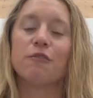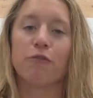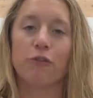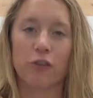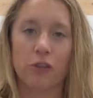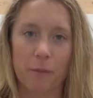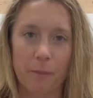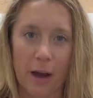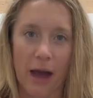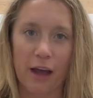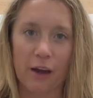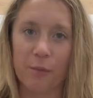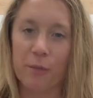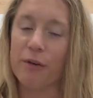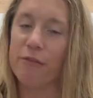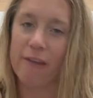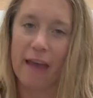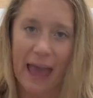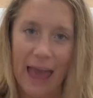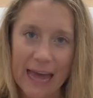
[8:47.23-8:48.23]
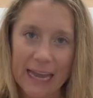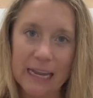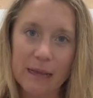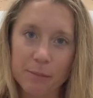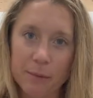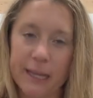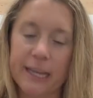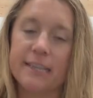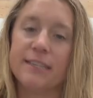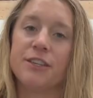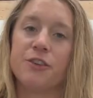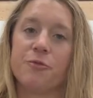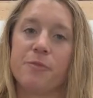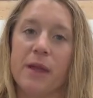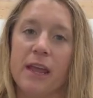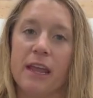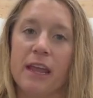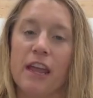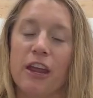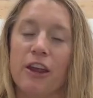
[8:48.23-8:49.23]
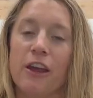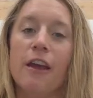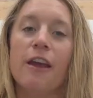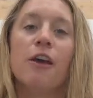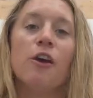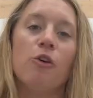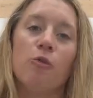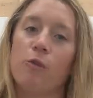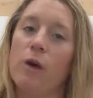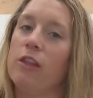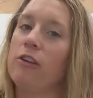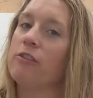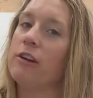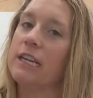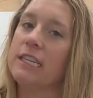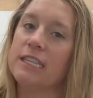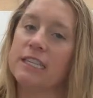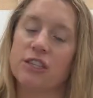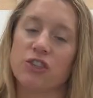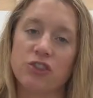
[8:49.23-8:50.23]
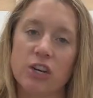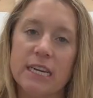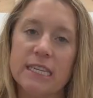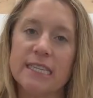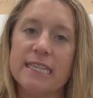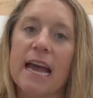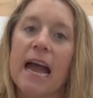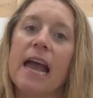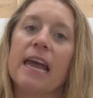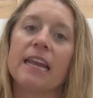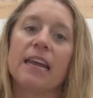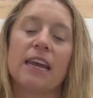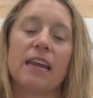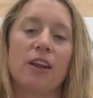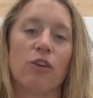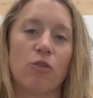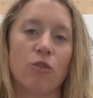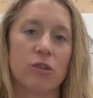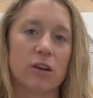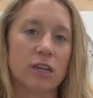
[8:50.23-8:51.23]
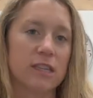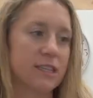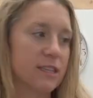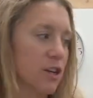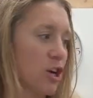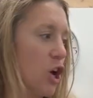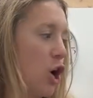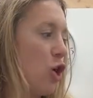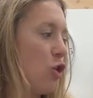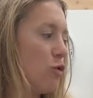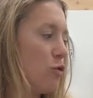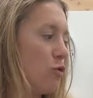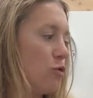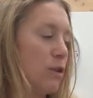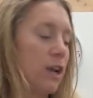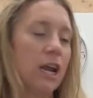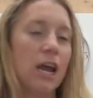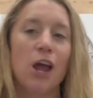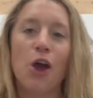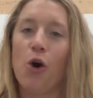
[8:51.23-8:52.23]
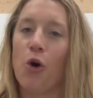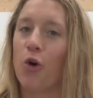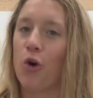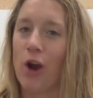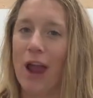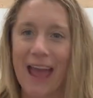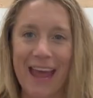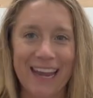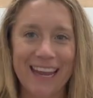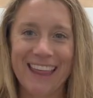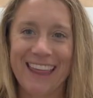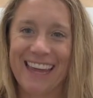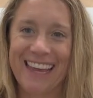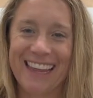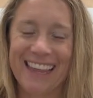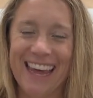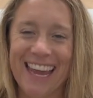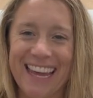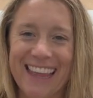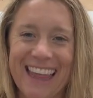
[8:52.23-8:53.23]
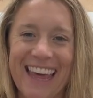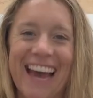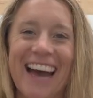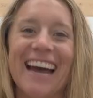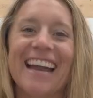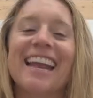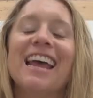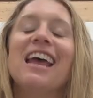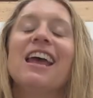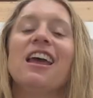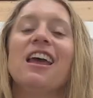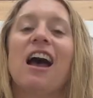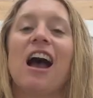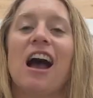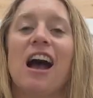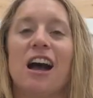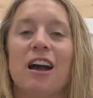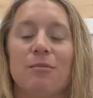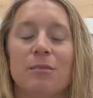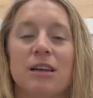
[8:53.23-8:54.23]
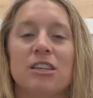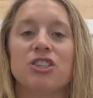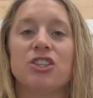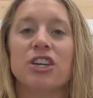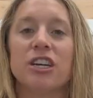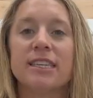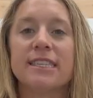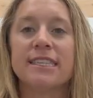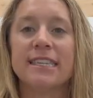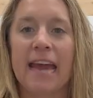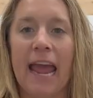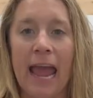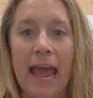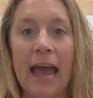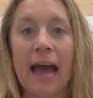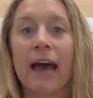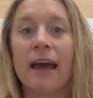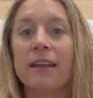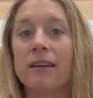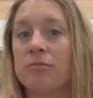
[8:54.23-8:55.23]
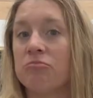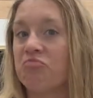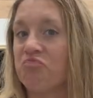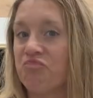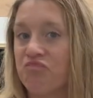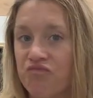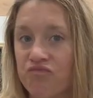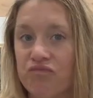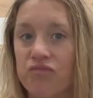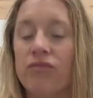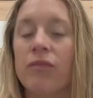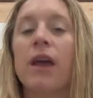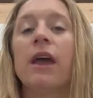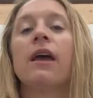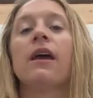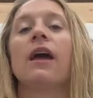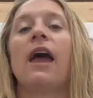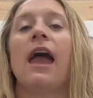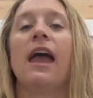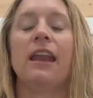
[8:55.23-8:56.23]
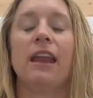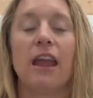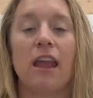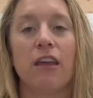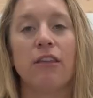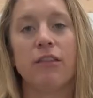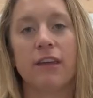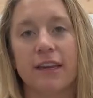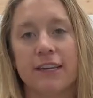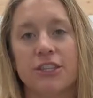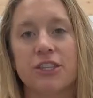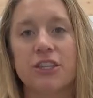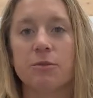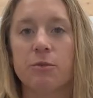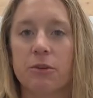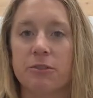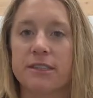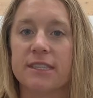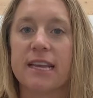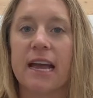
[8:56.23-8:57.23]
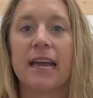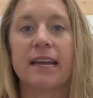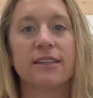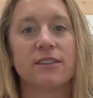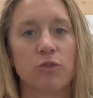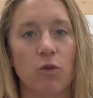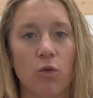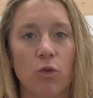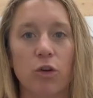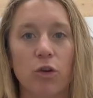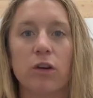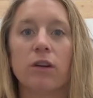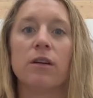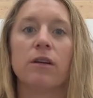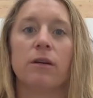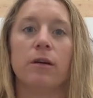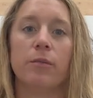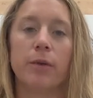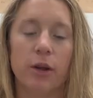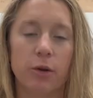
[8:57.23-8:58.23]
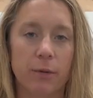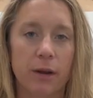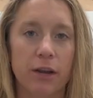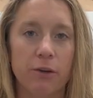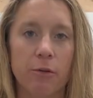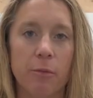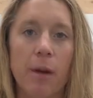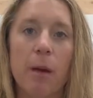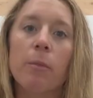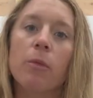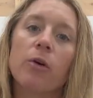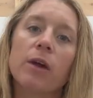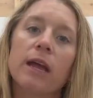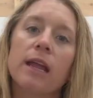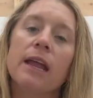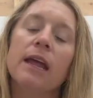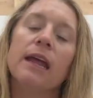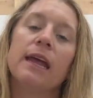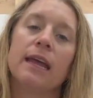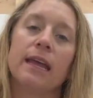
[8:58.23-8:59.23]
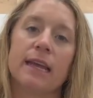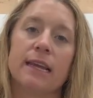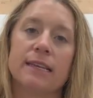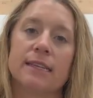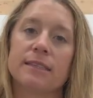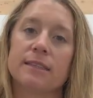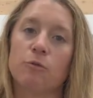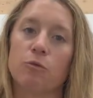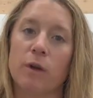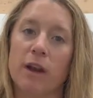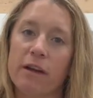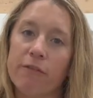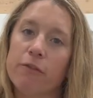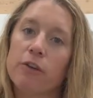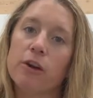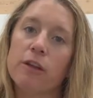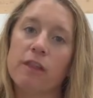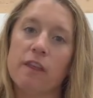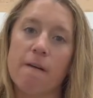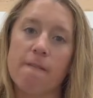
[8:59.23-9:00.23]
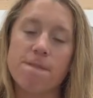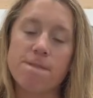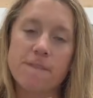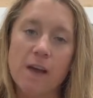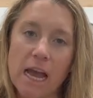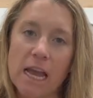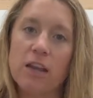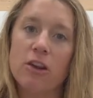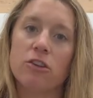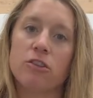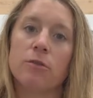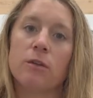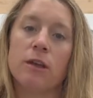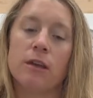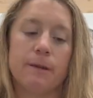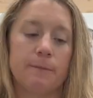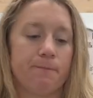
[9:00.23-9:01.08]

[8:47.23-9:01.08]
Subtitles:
for the bottom of any piece you're making, whether it's straight-sided or it's cone or anything like that. Just add an 1/8 inch to both sides, or a better way to remember it is whatever the final